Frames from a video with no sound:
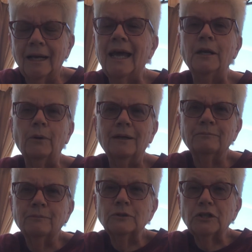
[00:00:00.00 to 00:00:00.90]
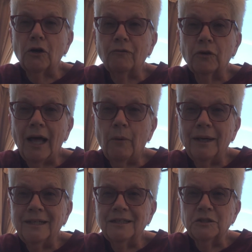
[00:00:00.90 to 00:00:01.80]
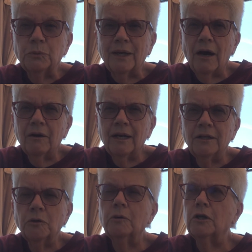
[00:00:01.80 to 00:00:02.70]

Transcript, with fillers: Anyway, we'll start off with how I did this week. How did I do?